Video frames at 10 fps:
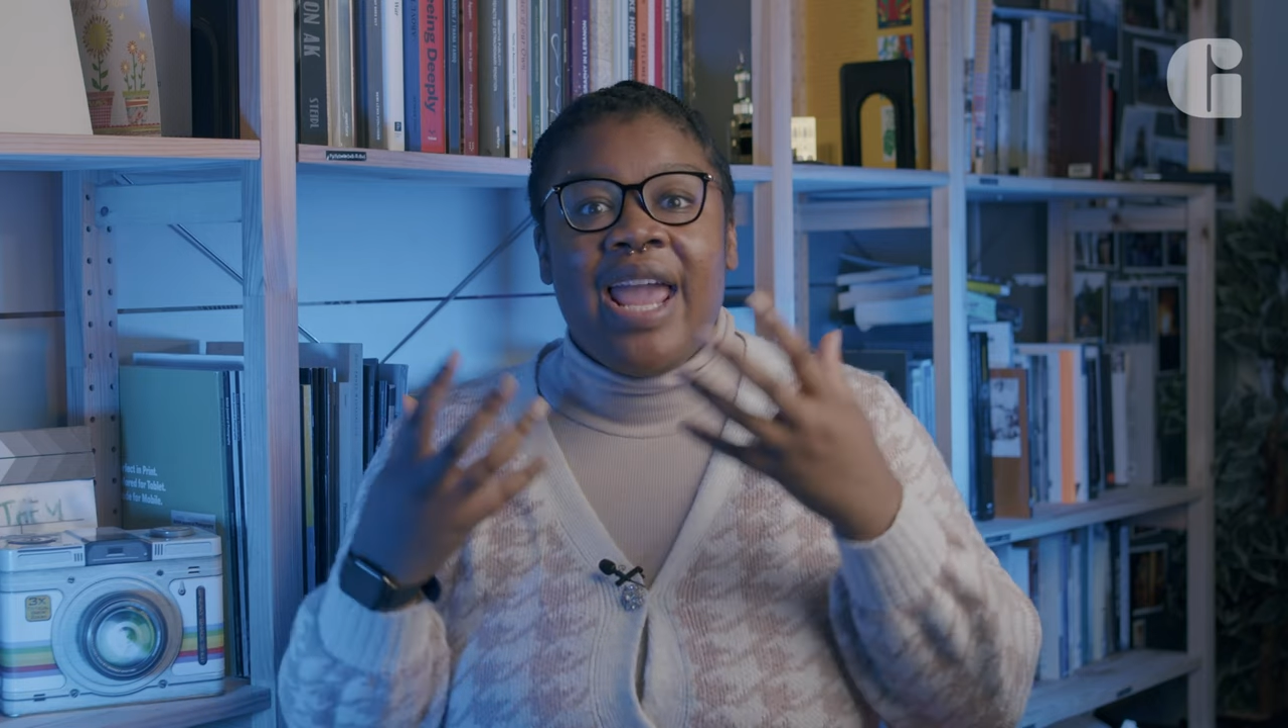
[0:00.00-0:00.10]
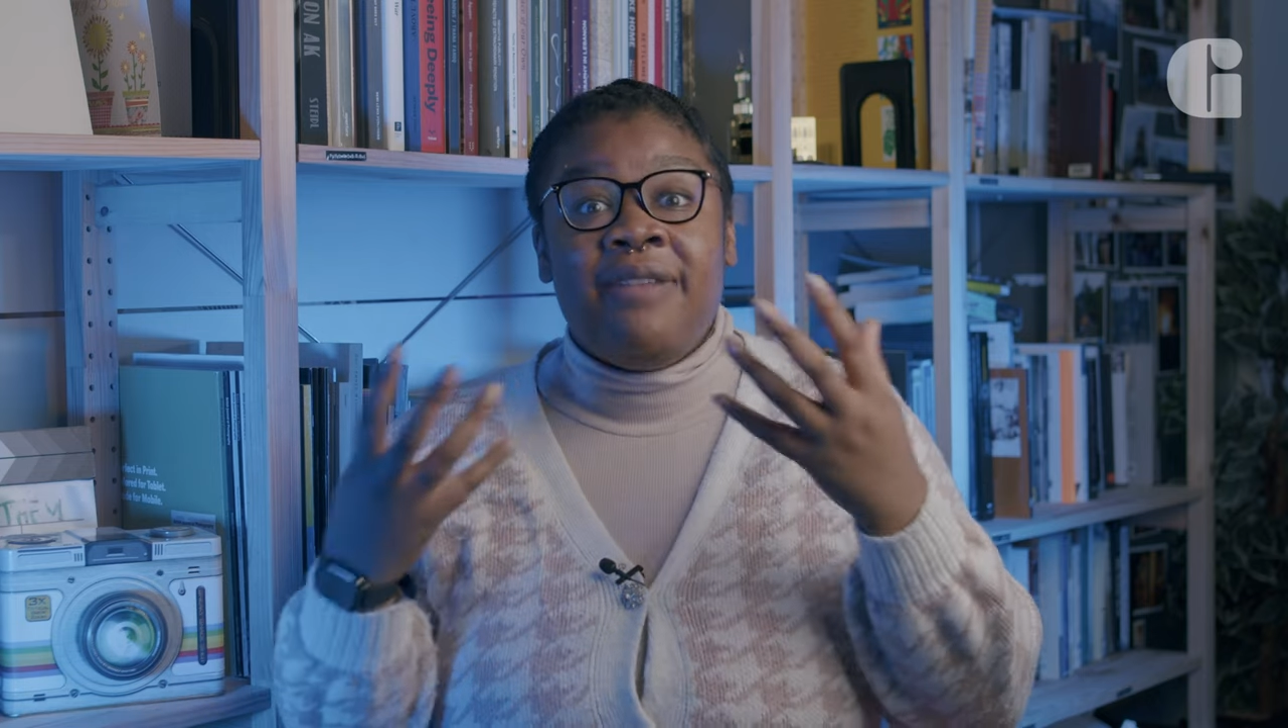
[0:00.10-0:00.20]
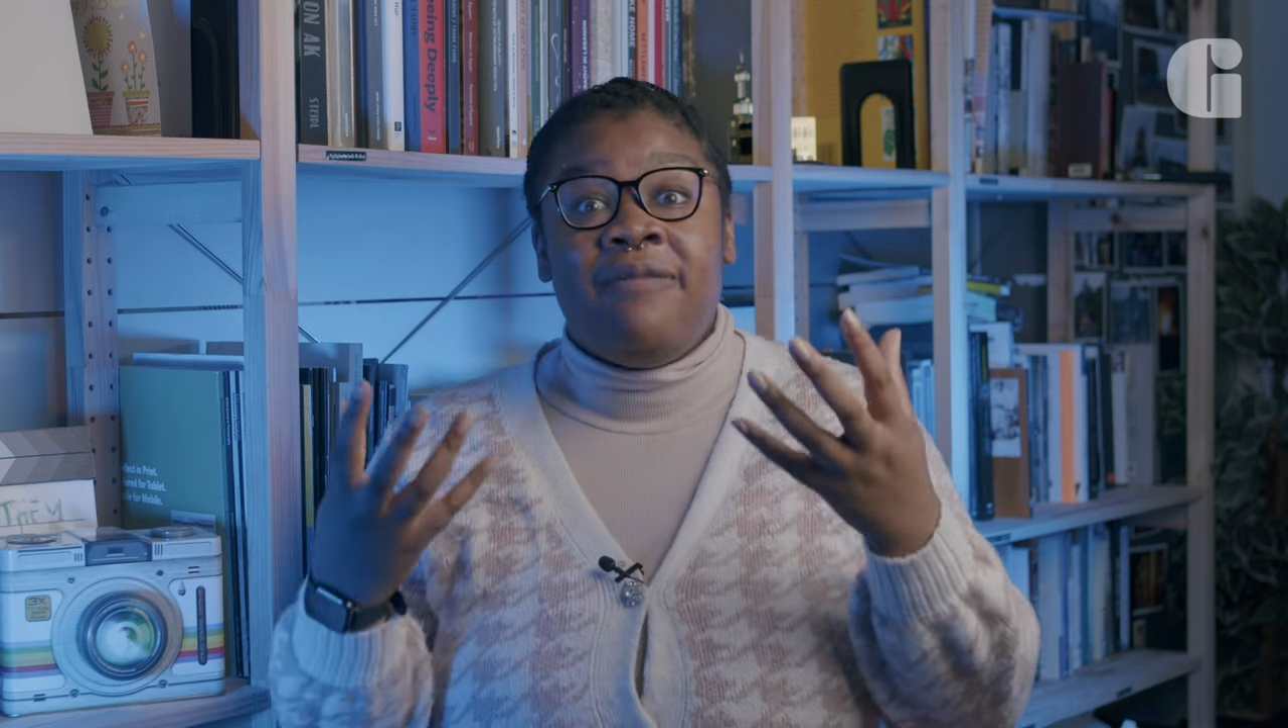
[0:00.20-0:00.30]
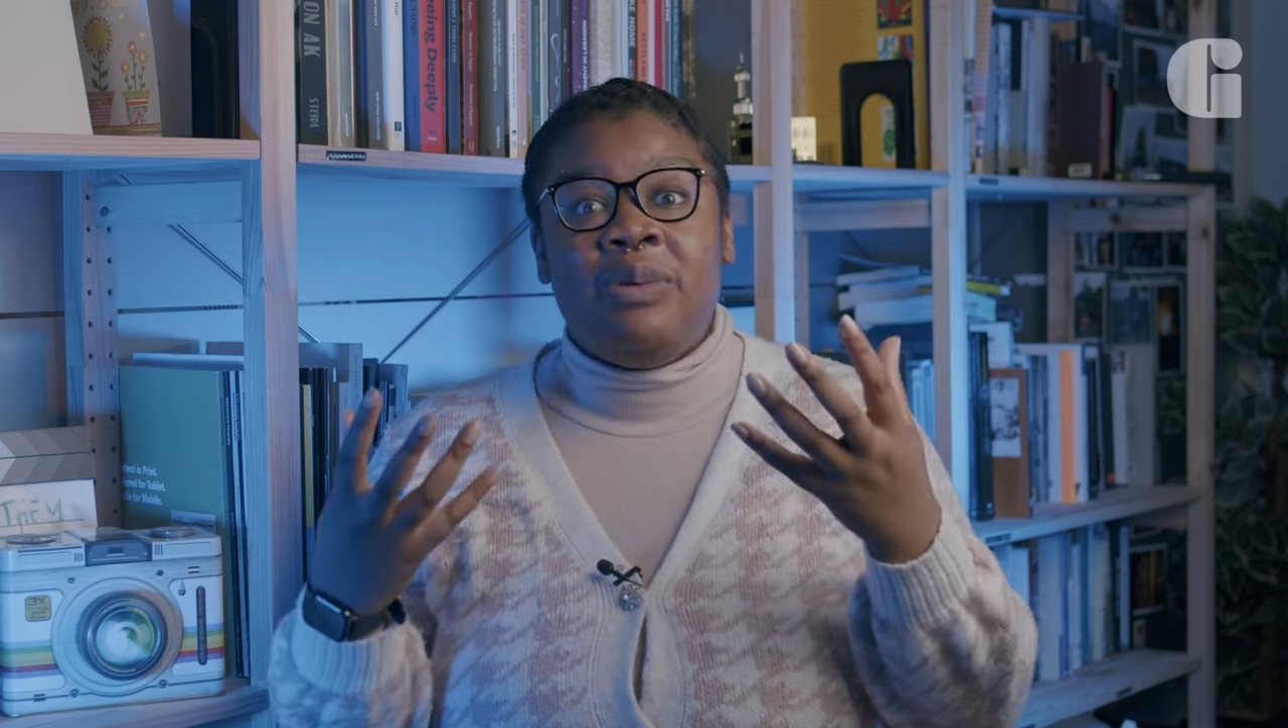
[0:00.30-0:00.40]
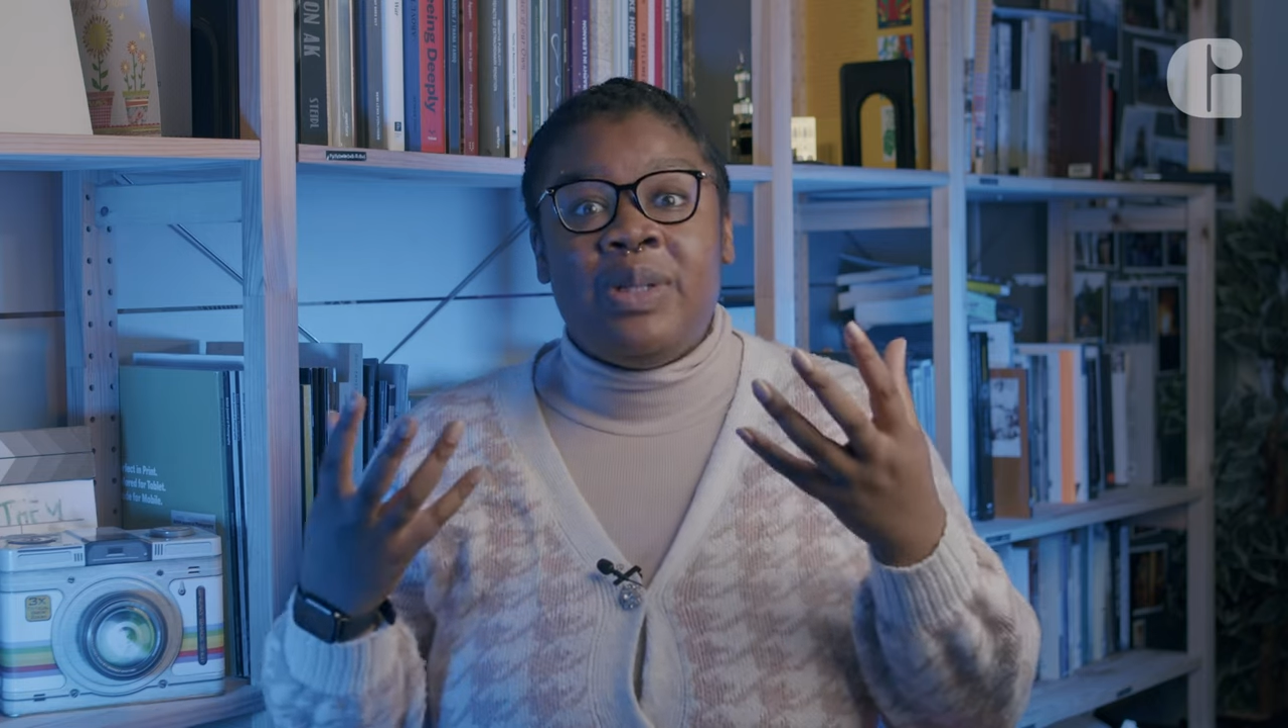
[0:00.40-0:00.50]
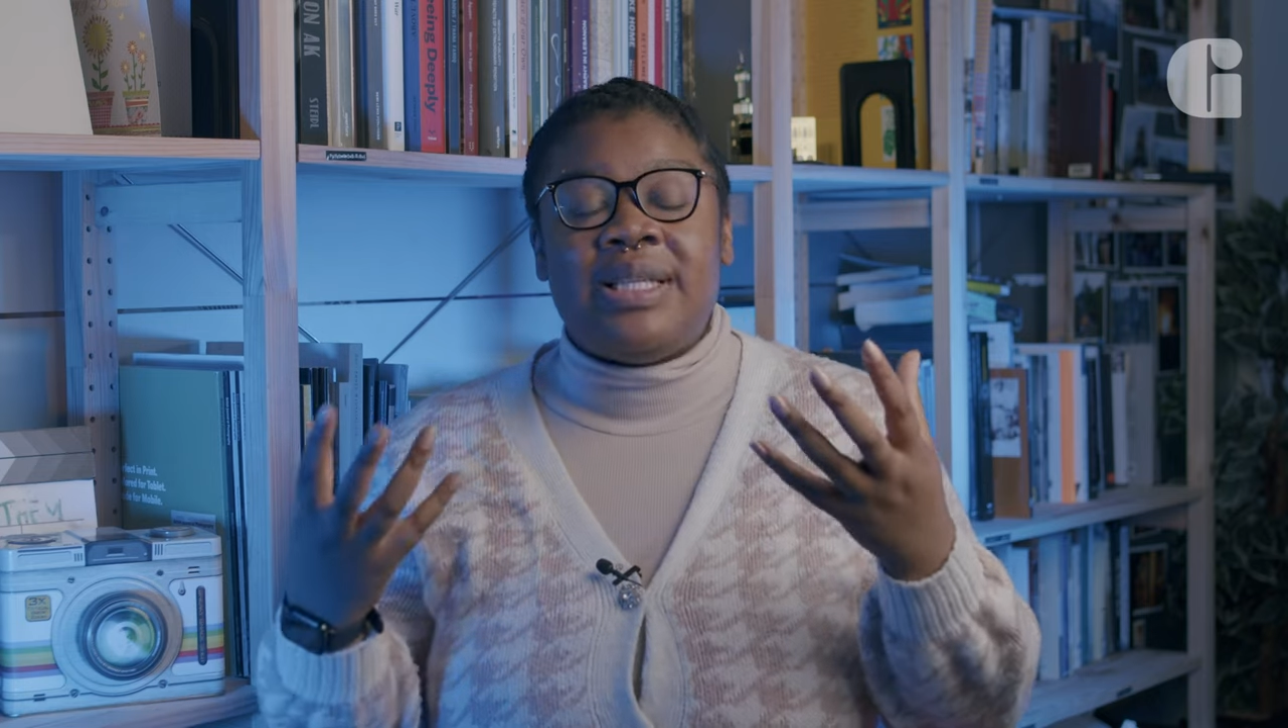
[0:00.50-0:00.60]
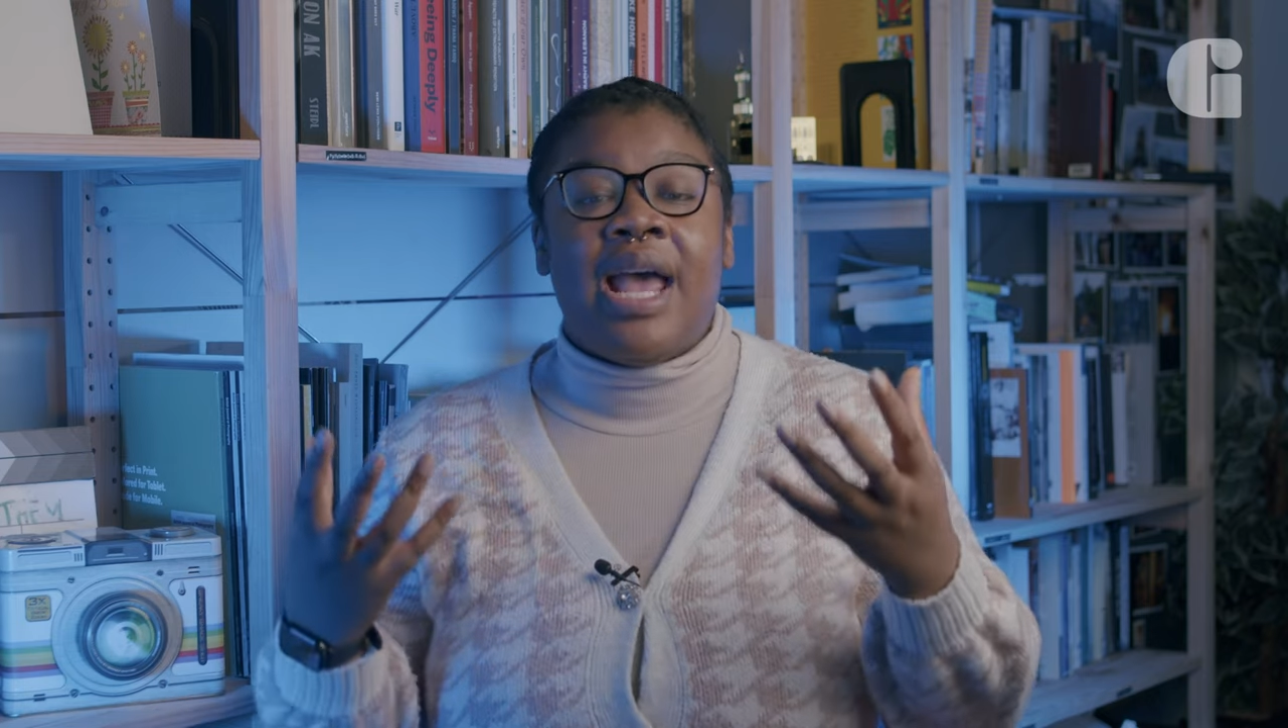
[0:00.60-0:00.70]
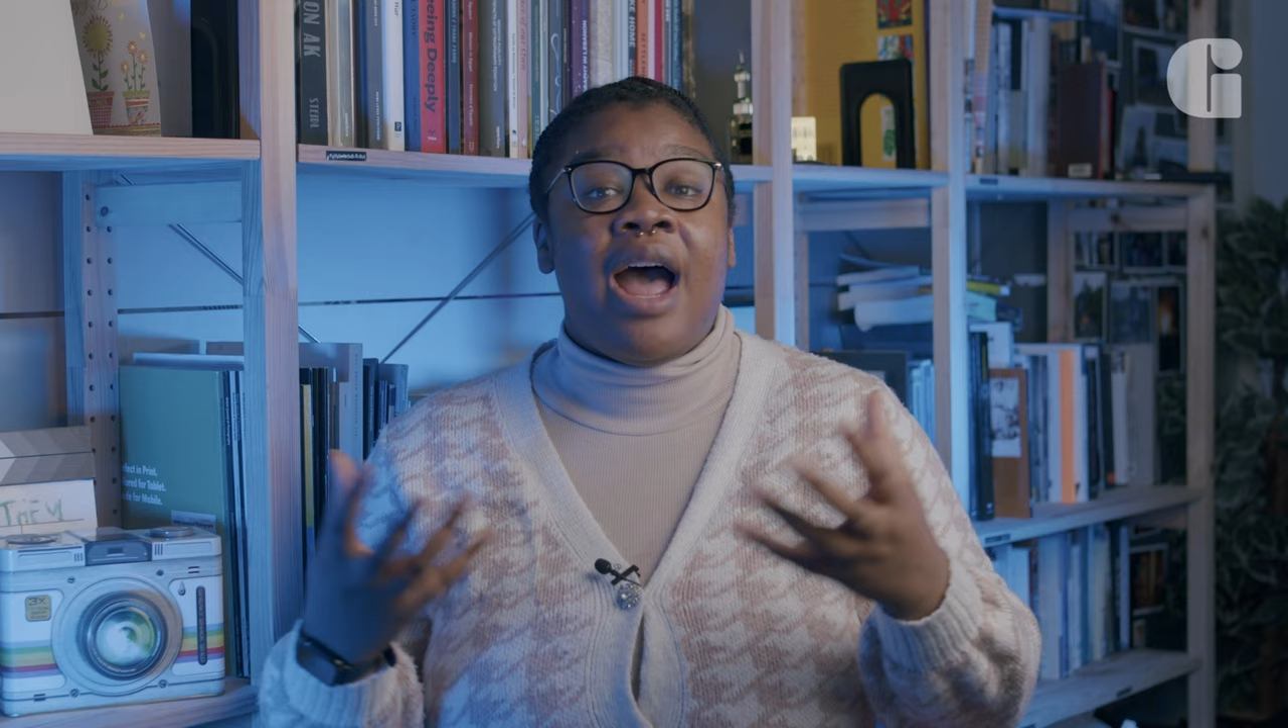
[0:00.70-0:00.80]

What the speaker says: influence